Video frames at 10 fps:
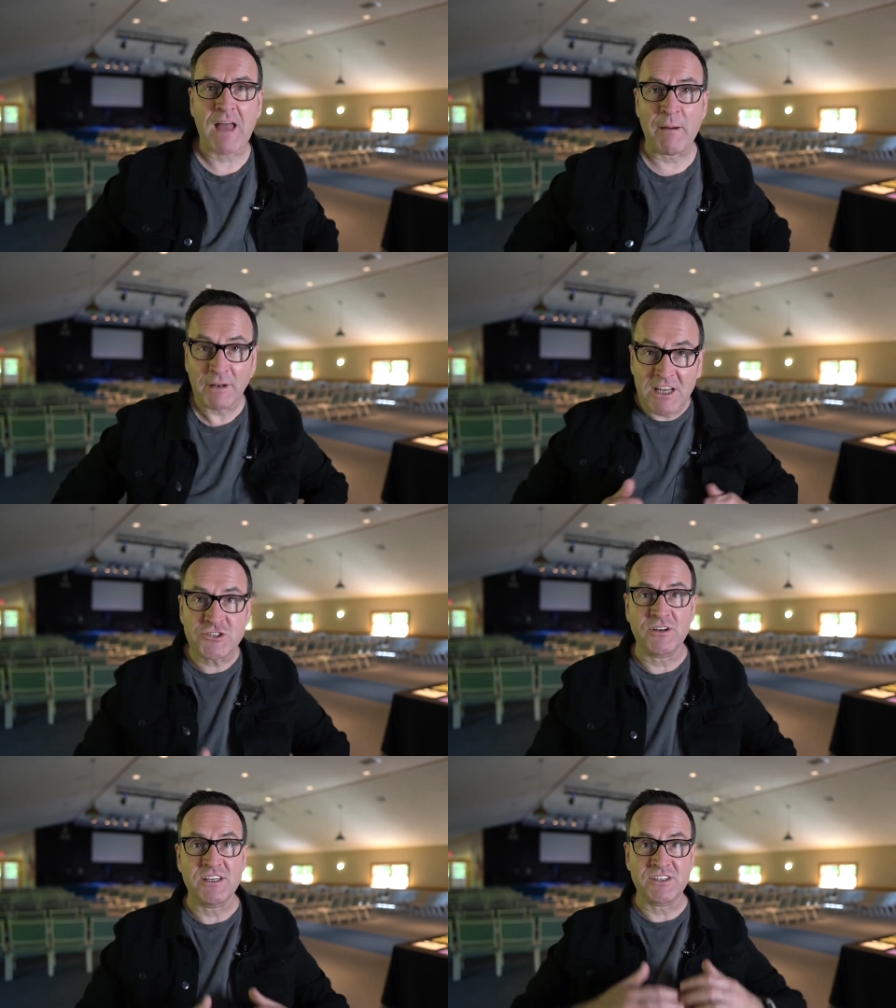I mean,
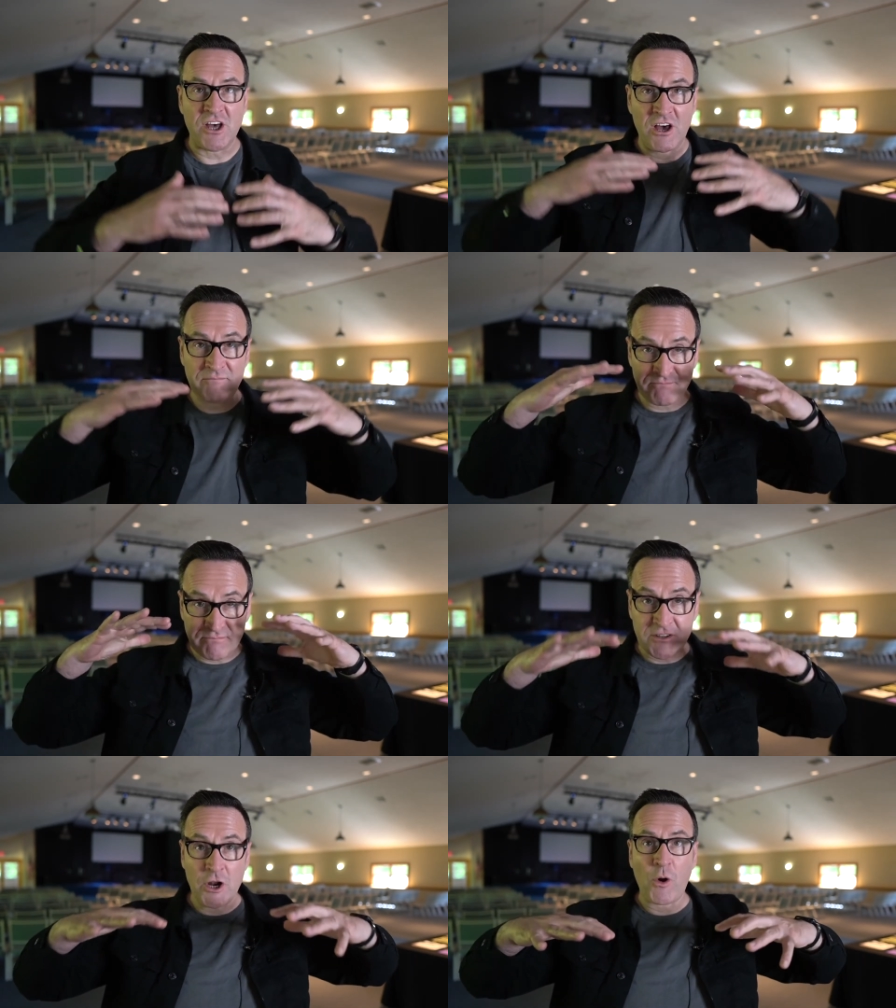literally he's there,
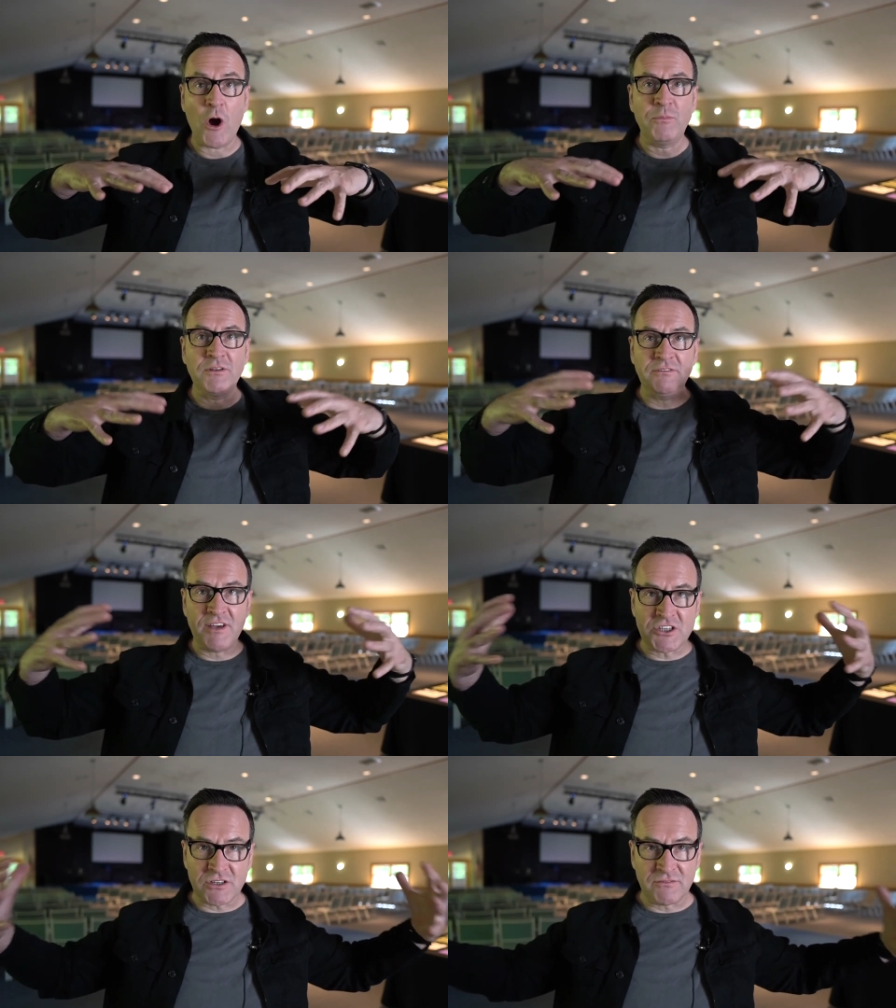you know, open
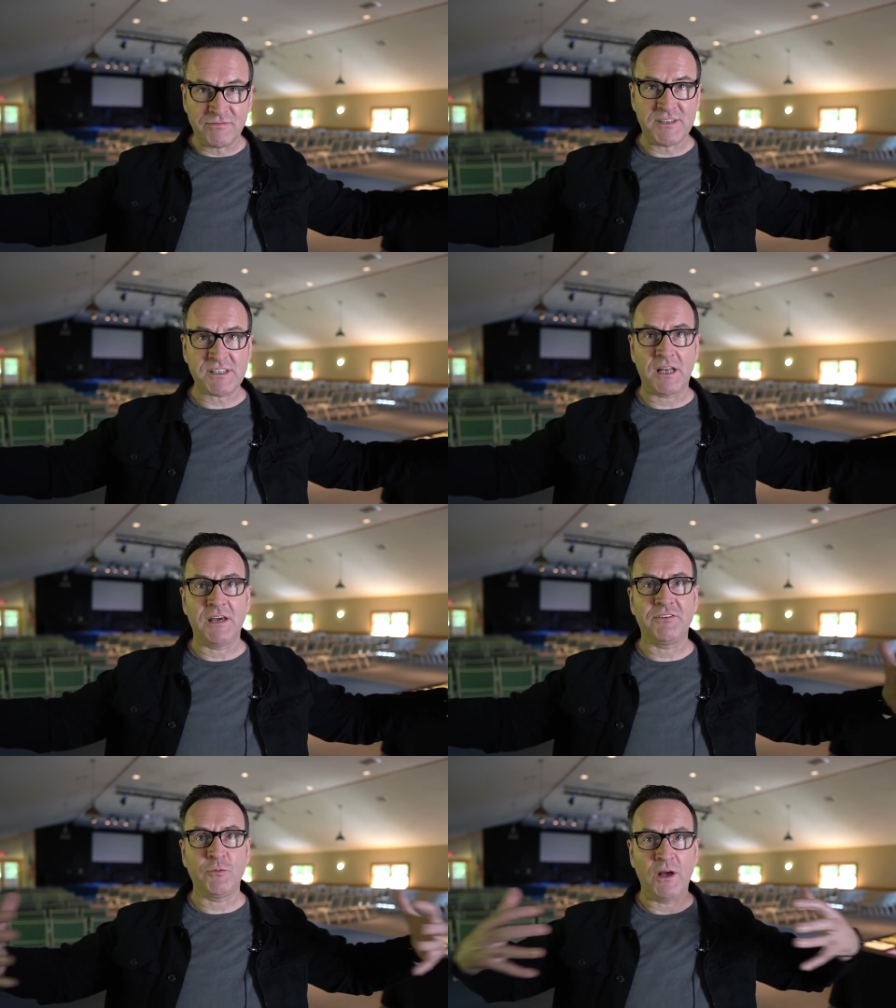vision
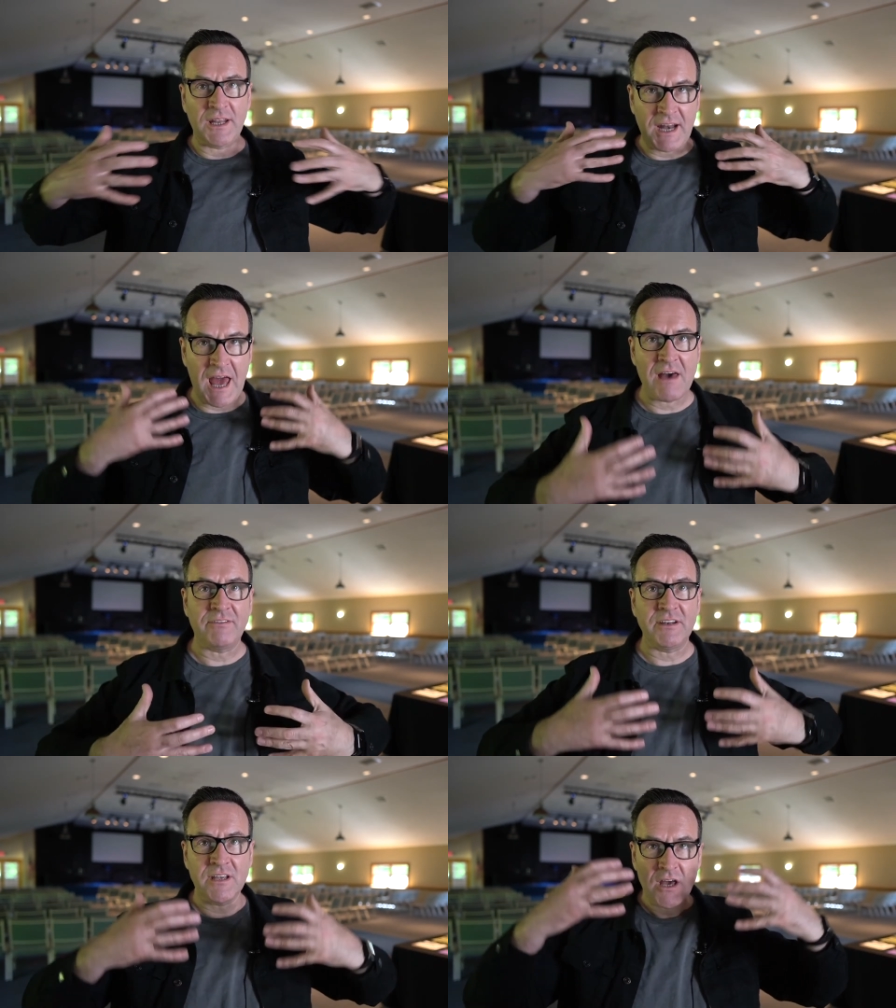physically, if you will, in
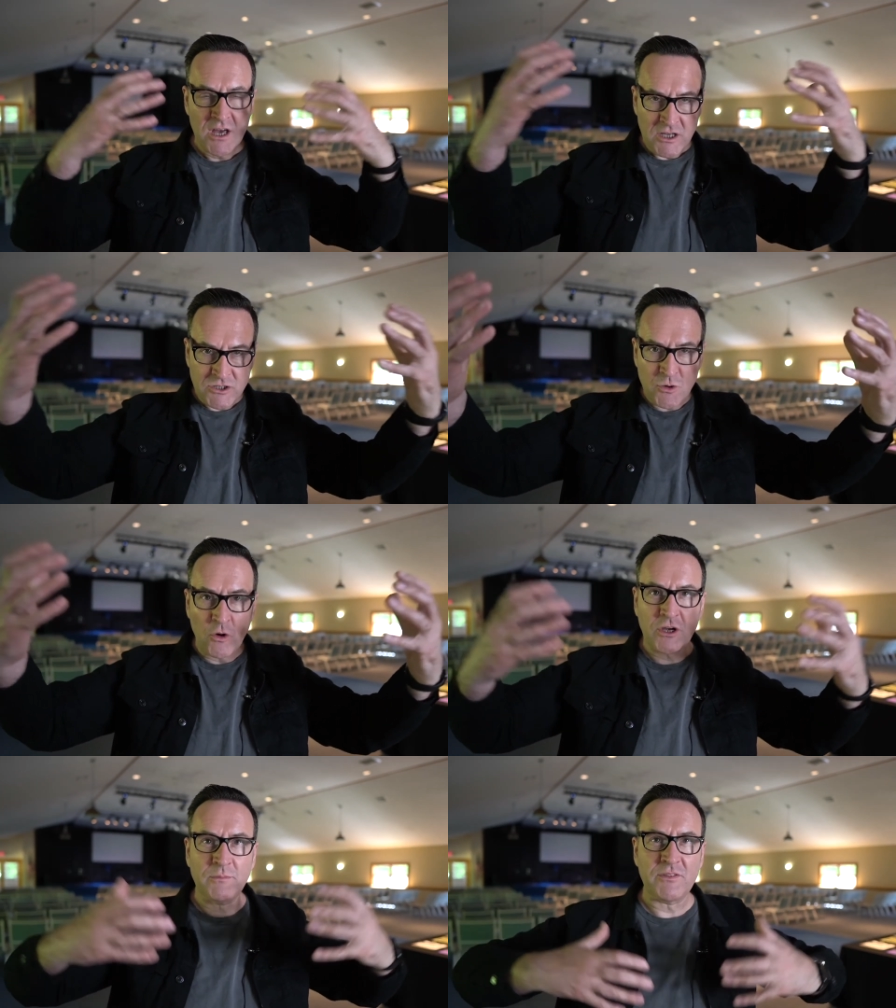heaven,
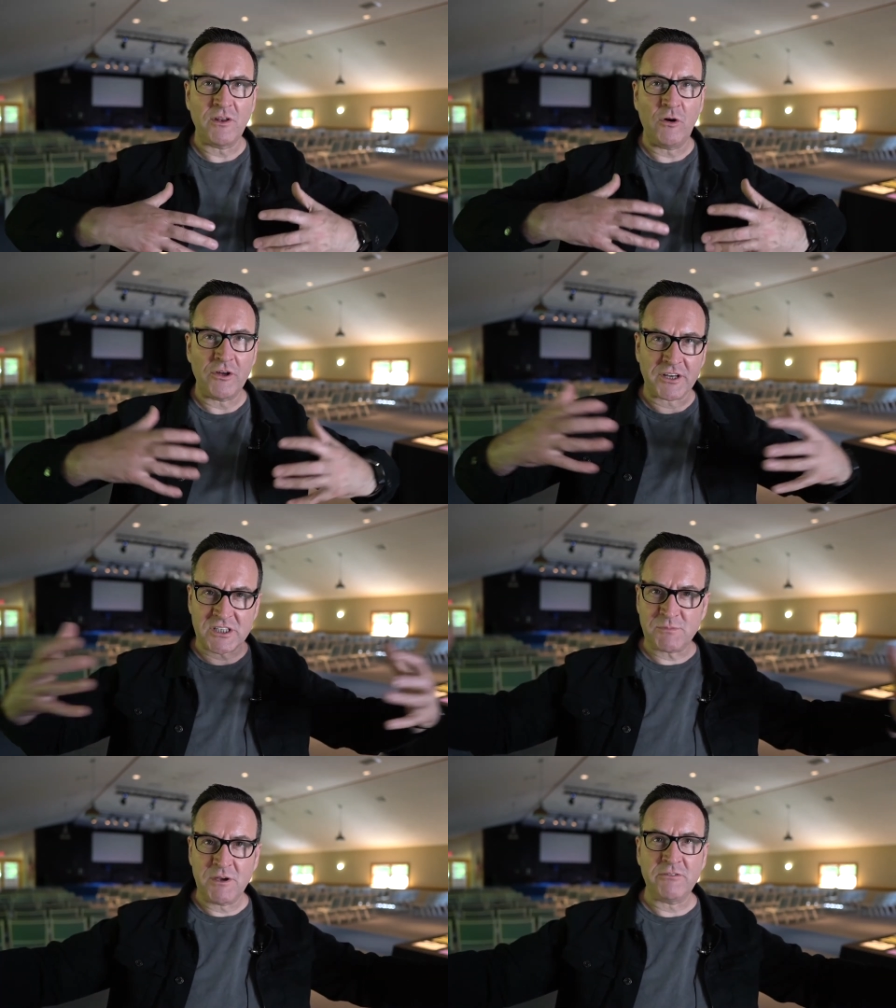talking with the Lord,
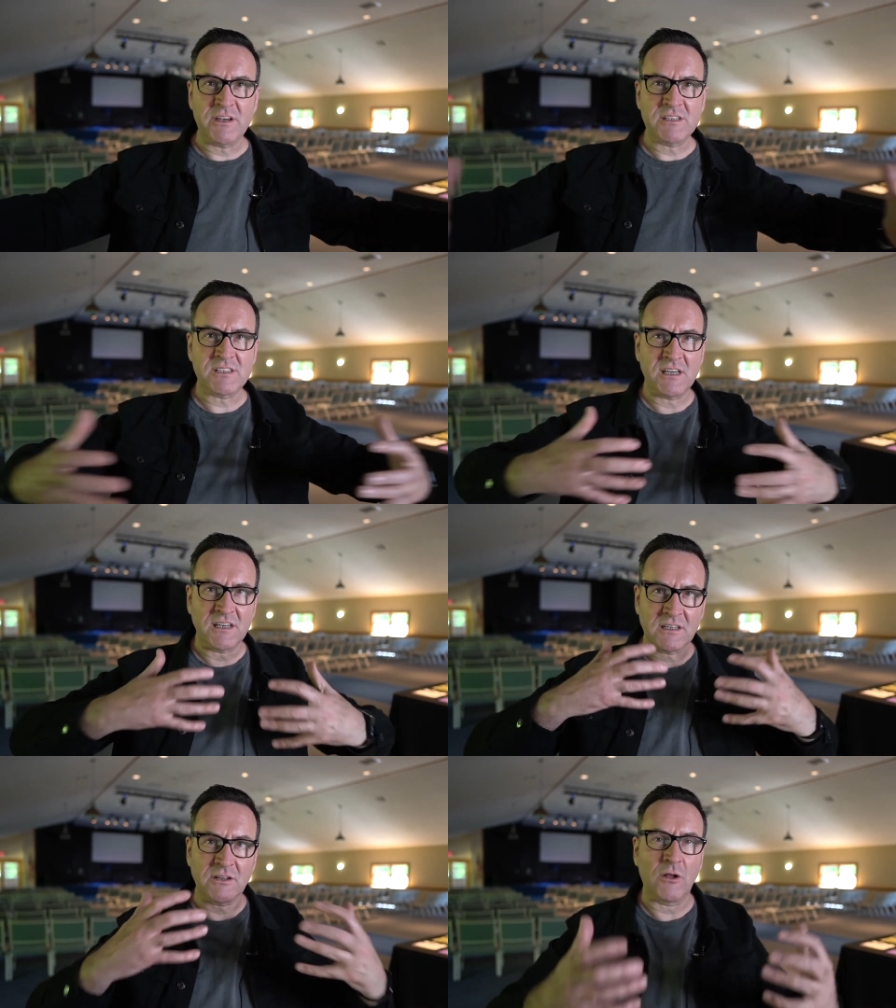
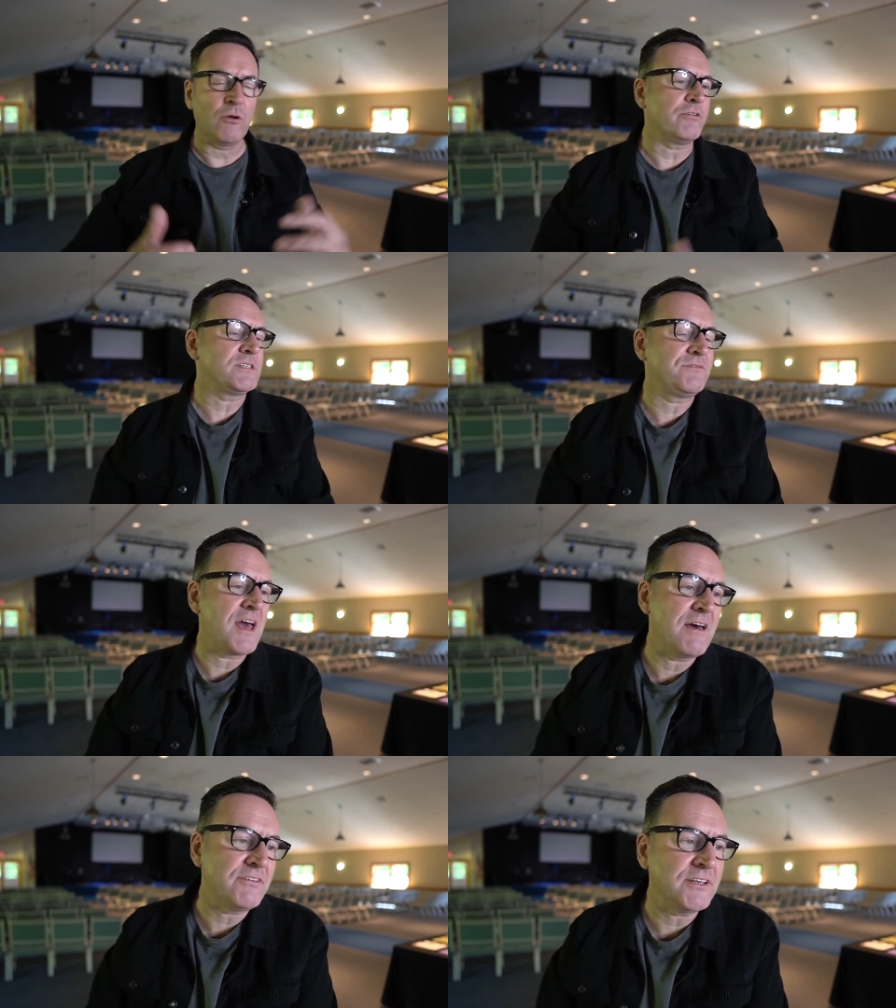experiencing the glories of
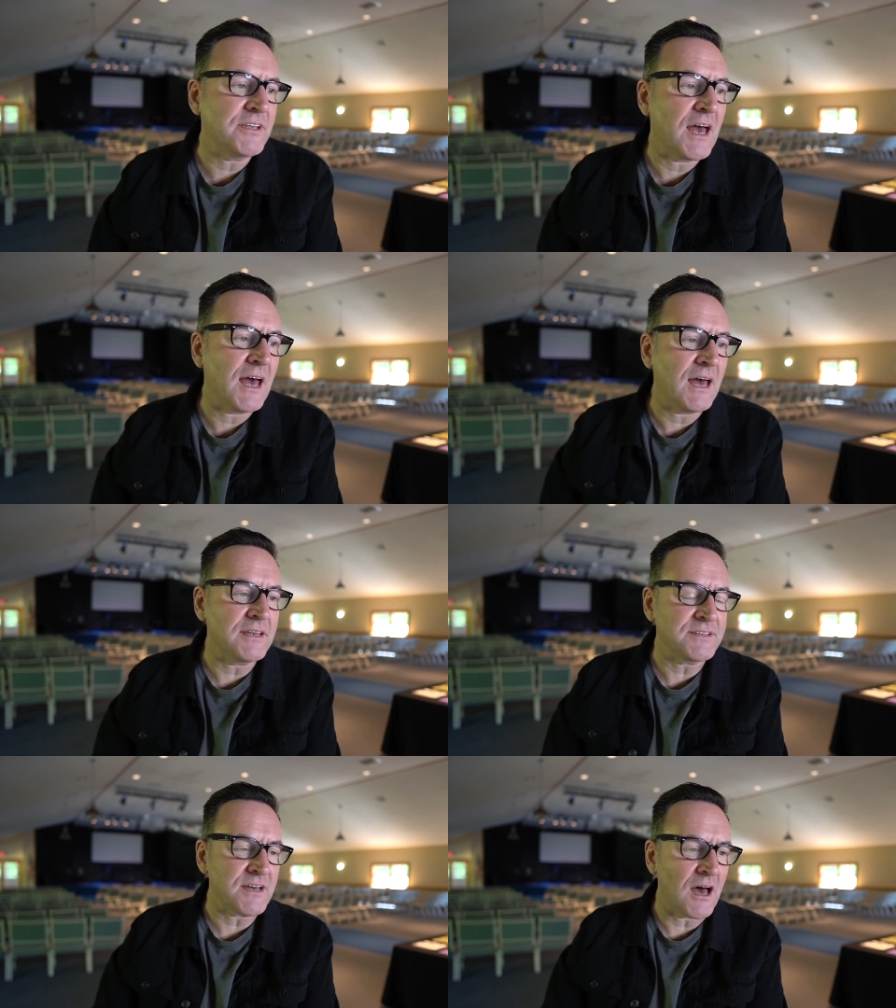heaven.
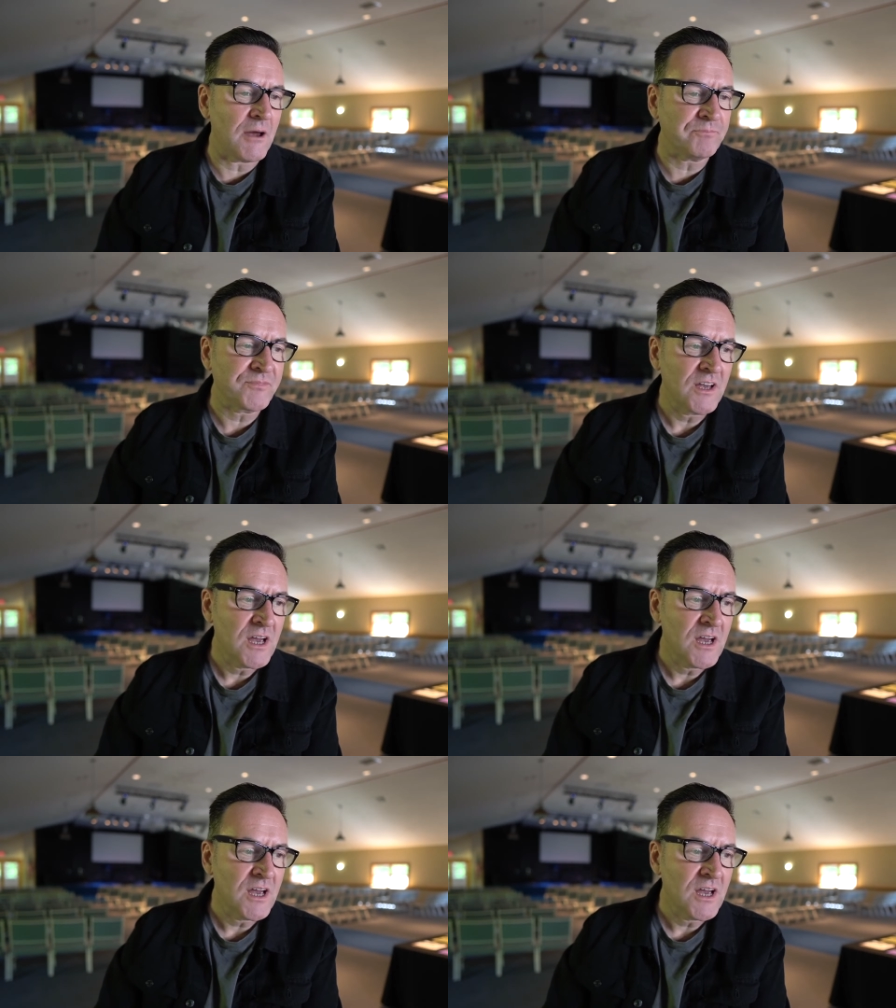And the